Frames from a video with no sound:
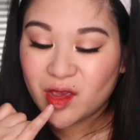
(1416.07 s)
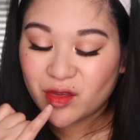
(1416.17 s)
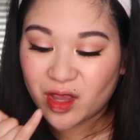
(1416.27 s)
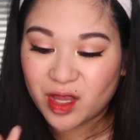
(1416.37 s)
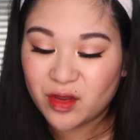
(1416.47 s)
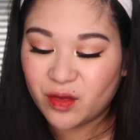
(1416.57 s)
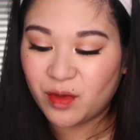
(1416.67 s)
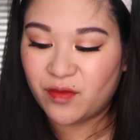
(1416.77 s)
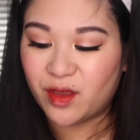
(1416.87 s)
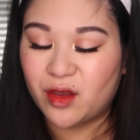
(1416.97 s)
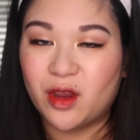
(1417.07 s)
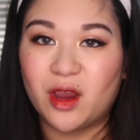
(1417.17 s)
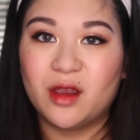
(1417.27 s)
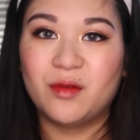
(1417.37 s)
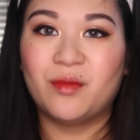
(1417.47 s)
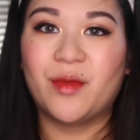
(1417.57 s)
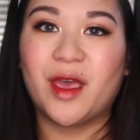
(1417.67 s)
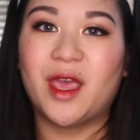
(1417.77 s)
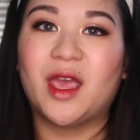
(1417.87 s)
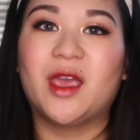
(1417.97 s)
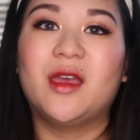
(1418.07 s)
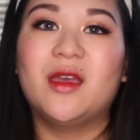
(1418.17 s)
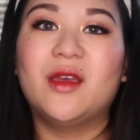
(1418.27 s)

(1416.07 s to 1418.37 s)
so I can use my finger, my,